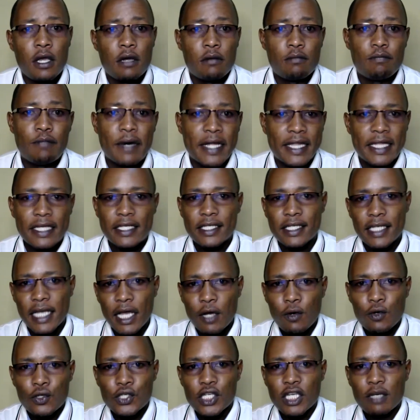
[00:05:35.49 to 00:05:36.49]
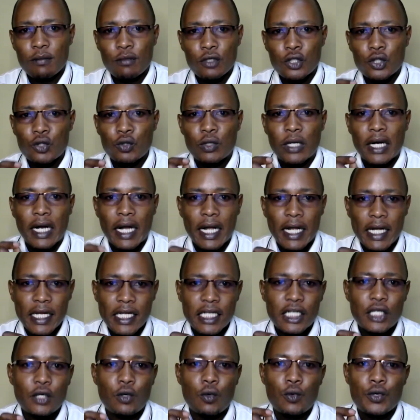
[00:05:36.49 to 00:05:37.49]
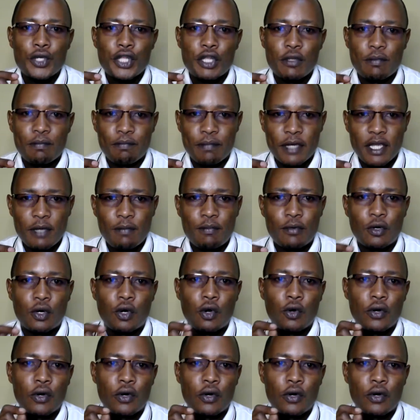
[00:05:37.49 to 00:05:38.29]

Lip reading: But this guy was able to click with people,